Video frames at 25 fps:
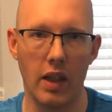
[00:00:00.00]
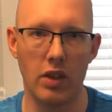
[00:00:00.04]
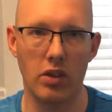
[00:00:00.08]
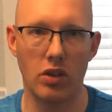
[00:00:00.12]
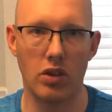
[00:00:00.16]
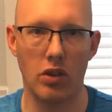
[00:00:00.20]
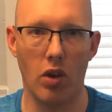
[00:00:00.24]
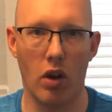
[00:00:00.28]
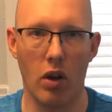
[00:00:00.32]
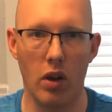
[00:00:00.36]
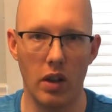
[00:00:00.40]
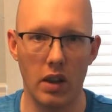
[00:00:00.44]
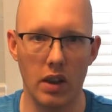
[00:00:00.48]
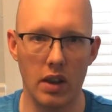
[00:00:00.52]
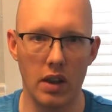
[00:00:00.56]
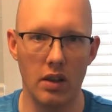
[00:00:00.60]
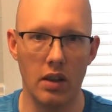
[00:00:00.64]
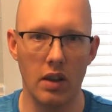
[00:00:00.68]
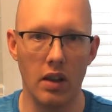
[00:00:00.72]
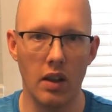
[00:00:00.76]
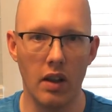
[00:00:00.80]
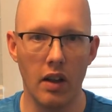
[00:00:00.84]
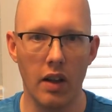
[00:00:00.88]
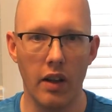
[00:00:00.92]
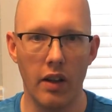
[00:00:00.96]

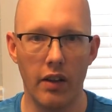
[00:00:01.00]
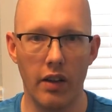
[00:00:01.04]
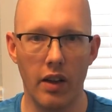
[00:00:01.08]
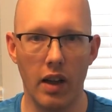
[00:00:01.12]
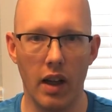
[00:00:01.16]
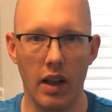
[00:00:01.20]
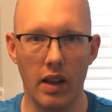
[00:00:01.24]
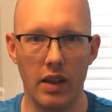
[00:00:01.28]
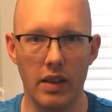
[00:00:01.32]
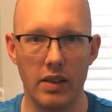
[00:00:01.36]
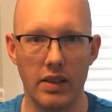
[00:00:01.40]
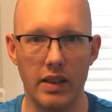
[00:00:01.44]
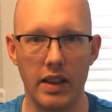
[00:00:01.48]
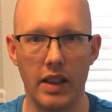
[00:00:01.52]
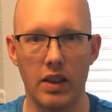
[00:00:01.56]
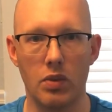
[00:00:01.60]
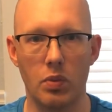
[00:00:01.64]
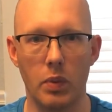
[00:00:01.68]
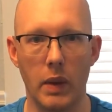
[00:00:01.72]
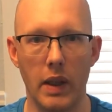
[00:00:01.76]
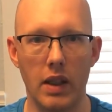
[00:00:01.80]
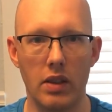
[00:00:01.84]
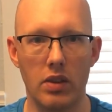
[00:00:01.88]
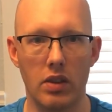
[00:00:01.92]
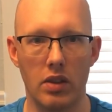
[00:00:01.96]
started 6
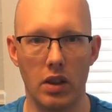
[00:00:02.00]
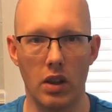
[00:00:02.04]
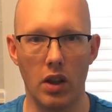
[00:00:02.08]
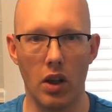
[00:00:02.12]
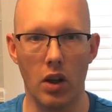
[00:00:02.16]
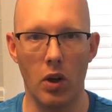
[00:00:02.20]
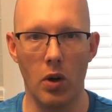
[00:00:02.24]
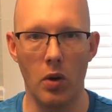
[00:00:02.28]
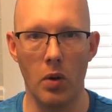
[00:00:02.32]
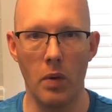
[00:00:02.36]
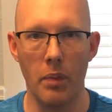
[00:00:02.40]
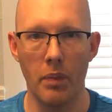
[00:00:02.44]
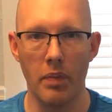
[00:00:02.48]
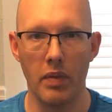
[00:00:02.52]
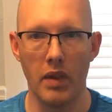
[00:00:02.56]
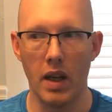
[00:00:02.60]
weeks ago,